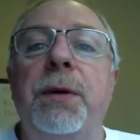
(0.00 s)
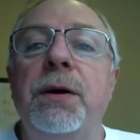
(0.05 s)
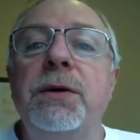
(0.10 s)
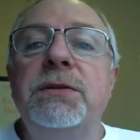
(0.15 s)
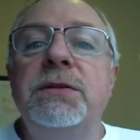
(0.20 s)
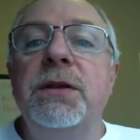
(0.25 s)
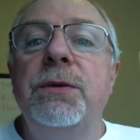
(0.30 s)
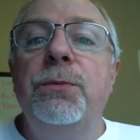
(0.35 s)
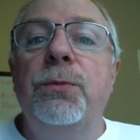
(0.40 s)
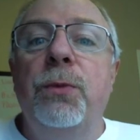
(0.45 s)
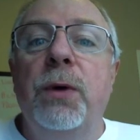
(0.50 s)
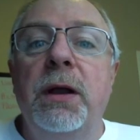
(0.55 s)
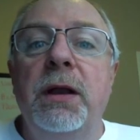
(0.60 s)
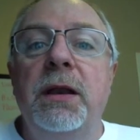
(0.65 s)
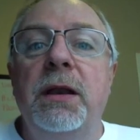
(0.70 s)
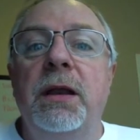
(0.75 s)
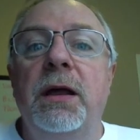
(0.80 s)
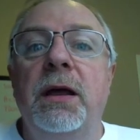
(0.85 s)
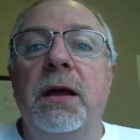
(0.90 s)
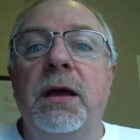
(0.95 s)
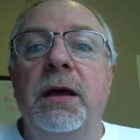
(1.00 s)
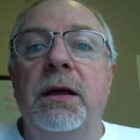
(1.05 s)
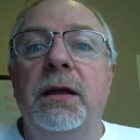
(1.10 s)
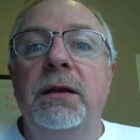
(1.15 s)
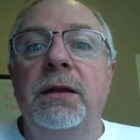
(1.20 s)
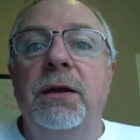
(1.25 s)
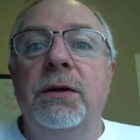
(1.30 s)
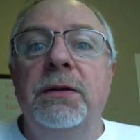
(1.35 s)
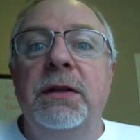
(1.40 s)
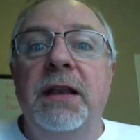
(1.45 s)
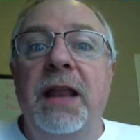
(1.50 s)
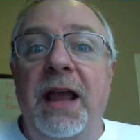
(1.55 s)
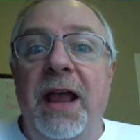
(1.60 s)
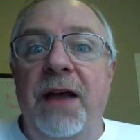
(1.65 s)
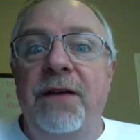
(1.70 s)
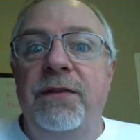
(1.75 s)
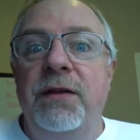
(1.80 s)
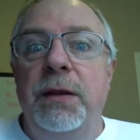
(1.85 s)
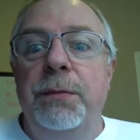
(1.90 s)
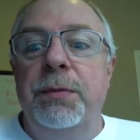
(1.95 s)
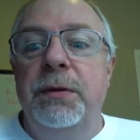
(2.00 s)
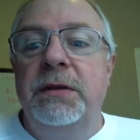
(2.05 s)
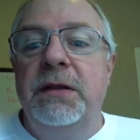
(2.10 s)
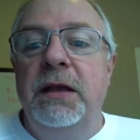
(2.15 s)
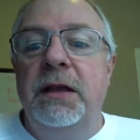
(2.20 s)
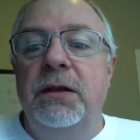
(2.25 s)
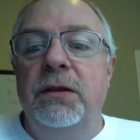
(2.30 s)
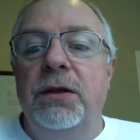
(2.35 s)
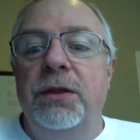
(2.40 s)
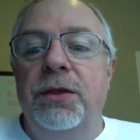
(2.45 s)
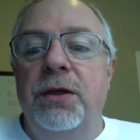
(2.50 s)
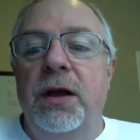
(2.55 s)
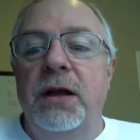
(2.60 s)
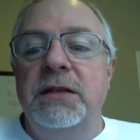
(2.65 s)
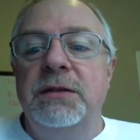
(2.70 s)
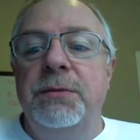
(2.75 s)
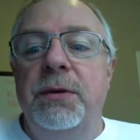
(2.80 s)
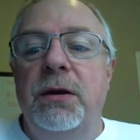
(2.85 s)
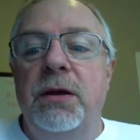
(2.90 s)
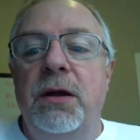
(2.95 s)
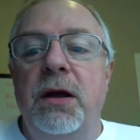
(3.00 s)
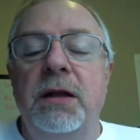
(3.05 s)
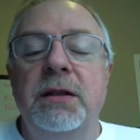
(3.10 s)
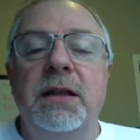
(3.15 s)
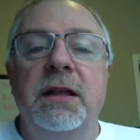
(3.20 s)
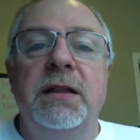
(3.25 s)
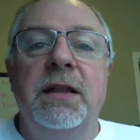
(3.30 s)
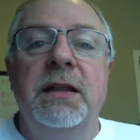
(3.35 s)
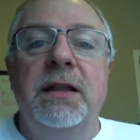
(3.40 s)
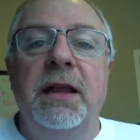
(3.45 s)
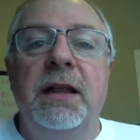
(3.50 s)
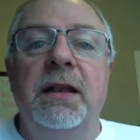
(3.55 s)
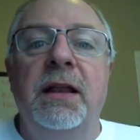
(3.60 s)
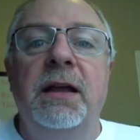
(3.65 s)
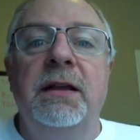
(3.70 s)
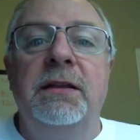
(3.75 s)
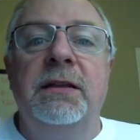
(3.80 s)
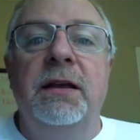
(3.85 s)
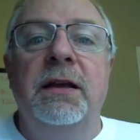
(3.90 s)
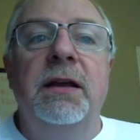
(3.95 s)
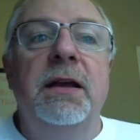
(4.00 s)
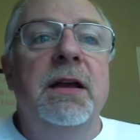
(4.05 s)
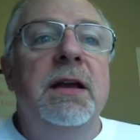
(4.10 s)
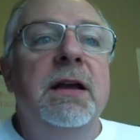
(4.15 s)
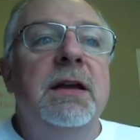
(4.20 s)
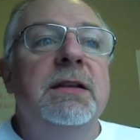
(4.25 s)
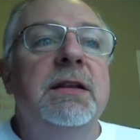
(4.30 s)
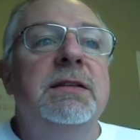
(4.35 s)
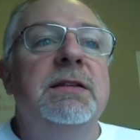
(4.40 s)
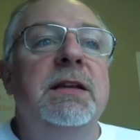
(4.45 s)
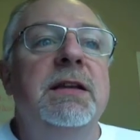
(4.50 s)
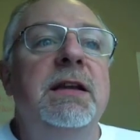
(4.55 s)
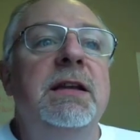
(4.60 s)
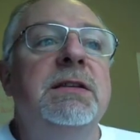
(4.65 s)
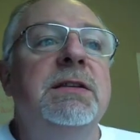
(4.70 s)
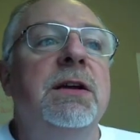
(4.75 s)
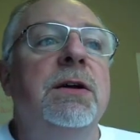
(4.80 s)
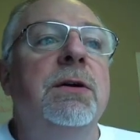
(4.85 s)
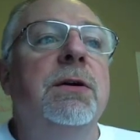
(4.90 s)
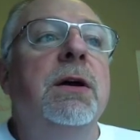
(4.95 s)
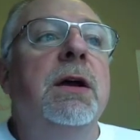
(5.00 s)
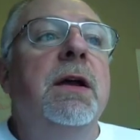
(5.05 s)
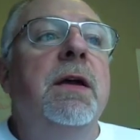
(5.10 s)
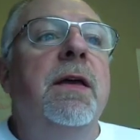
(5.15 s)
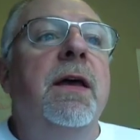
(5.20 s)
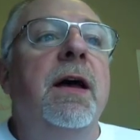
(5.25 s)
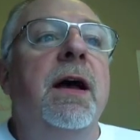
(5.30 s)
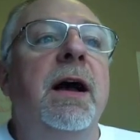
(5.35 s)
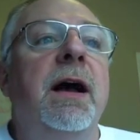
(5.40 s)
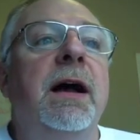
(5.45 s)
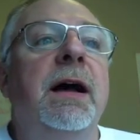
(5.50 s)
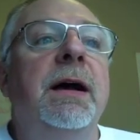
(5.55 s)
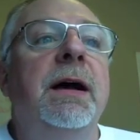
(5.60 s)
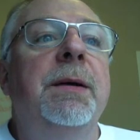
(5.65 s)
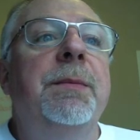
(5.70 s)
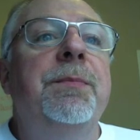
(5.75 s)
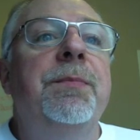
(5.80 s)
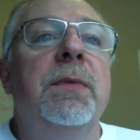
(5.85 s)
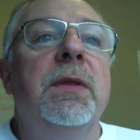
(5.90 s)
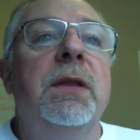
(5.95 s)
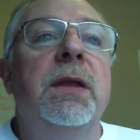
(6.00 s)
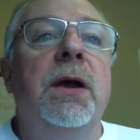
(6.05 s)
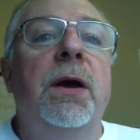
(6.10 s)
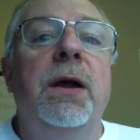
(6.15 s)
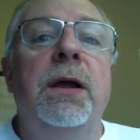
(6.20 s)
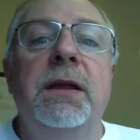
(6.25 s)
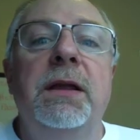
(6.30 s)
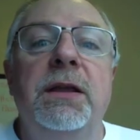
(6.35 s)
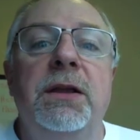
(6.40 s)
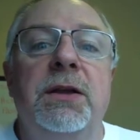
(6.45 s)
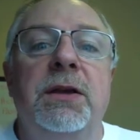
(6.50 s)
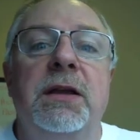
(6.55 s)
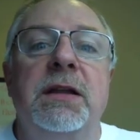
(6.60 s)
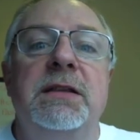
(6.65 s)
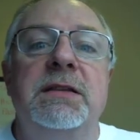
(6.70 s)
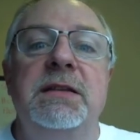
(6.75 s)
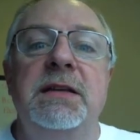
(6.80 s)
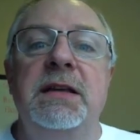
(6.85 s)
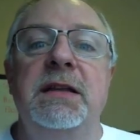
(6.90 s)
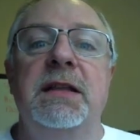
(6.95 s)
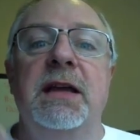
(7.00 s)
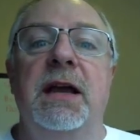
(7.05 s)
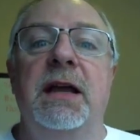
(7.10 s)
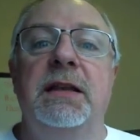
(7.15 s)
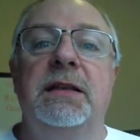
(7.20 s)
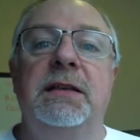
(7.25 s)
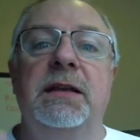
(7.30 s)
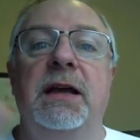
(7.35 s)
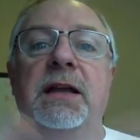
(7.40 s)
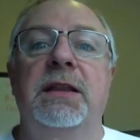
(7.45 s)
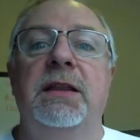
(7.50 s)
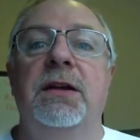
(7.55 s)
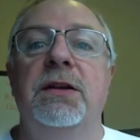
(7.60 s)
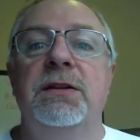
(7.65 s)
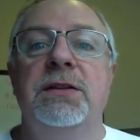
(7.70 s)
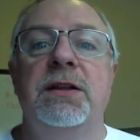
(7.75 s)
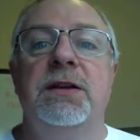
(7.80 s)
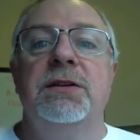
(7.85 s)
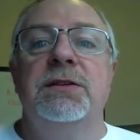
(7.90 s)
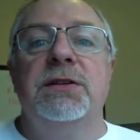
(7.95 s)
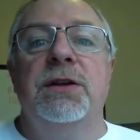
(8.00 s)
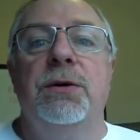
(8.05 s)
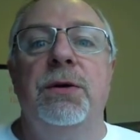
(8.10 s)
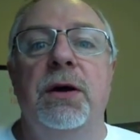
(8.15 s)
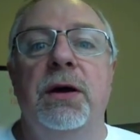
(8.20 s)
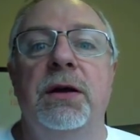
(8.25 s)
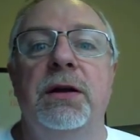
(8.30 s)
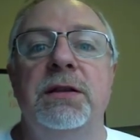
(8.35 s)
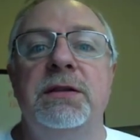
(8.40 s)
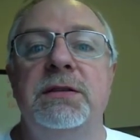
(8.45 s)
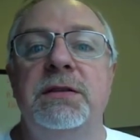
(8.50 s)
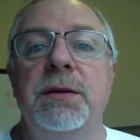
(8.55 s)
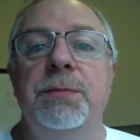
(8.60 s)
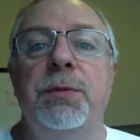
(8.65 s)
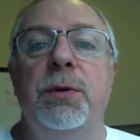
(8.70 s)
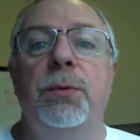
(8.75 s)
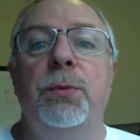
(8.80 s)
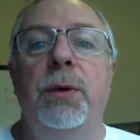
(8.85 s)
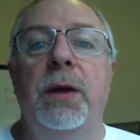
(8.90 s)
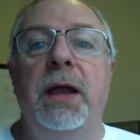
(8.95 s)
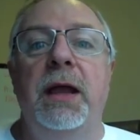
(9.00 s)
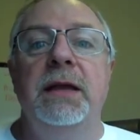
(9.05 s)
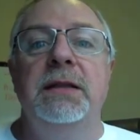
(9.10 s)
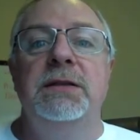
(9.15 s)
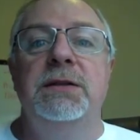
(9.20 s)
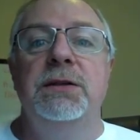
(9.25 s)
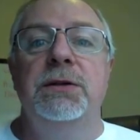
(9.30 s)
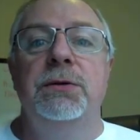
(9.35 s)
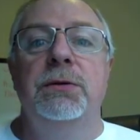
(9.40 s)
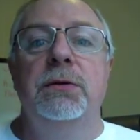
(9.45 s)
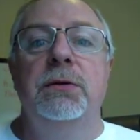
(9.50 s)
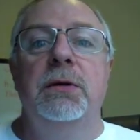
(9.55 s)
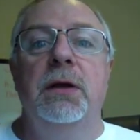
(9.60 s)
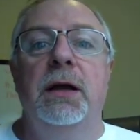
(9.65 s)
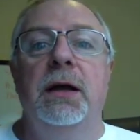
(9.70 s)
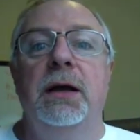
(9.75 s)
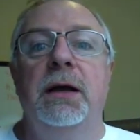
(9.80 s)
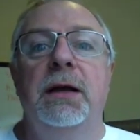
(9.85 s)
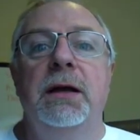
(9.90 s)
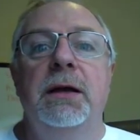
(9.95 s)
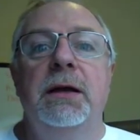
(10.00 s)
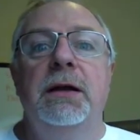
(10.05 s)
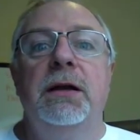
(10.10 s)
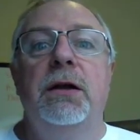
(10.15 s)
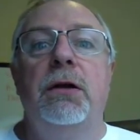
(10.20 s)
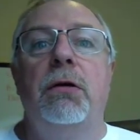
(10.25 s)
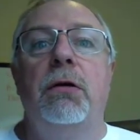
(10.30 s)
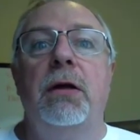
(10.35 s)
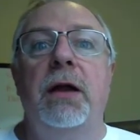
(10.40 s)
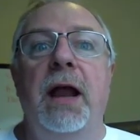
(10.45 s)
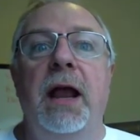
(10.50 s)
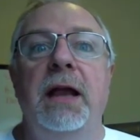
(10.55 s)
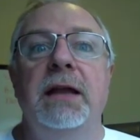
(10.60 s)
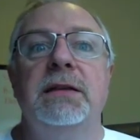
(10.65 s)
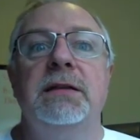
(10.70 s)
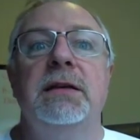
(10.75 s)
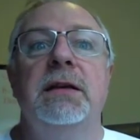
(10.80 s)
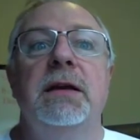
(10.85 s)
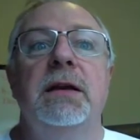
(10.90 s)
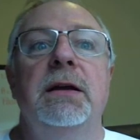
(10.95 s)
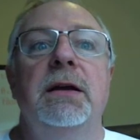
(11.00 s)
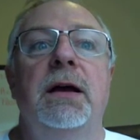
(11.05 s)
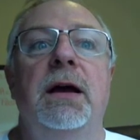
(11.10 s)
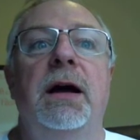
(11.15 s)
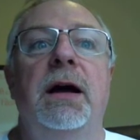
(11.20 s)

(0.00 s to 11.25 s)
to post, and what did they have any particular thoughts about content that they'd like to see. So you can see that there's a simple way to create